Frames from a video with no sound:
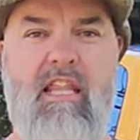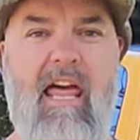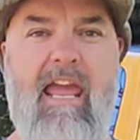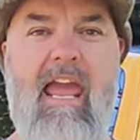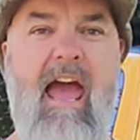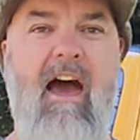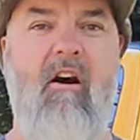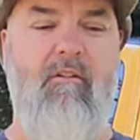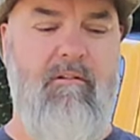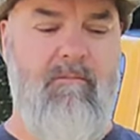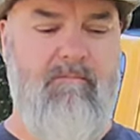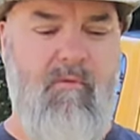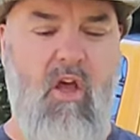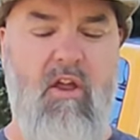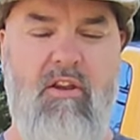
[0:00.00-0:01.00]
to lay out
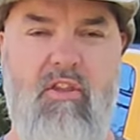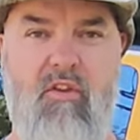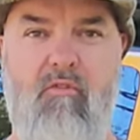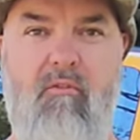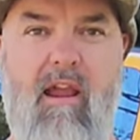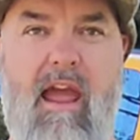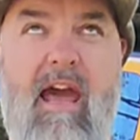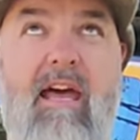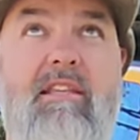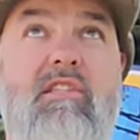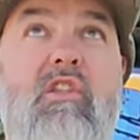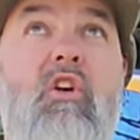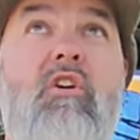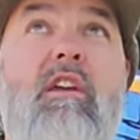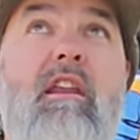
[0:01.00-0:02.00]
onto the
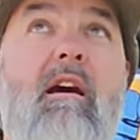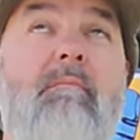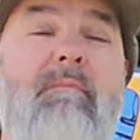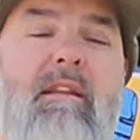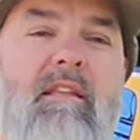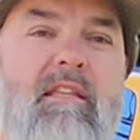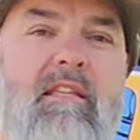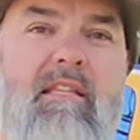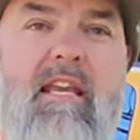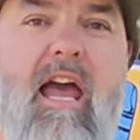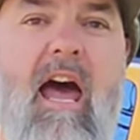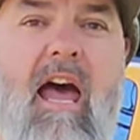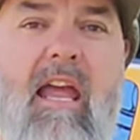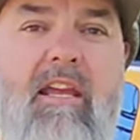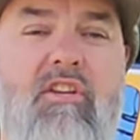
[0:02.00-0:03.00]
grass, looking up into the
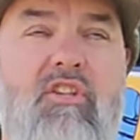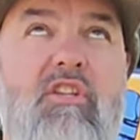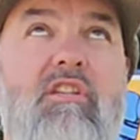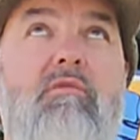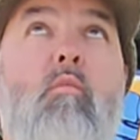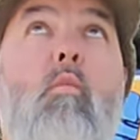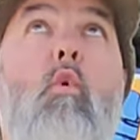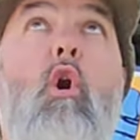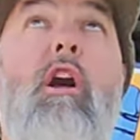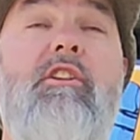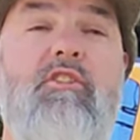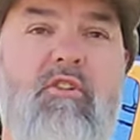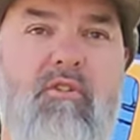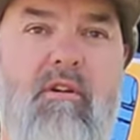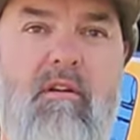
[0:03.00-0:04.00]
sky and just
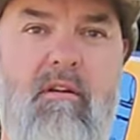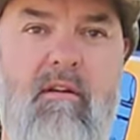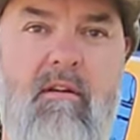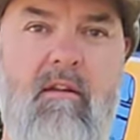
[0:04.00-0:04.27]
wonder